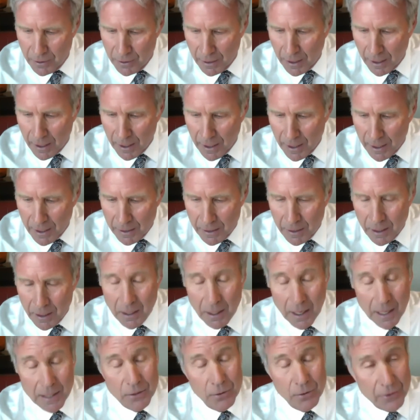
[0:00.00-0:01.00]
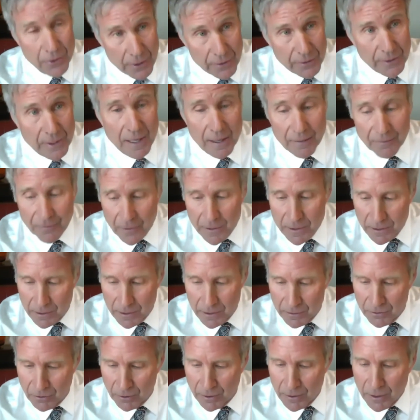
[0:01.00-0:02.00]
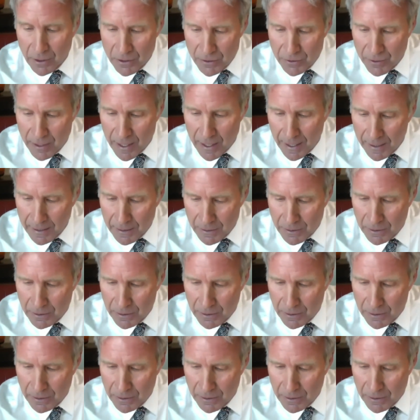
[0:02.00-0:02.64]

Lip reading: And I do think the Amphi district does that.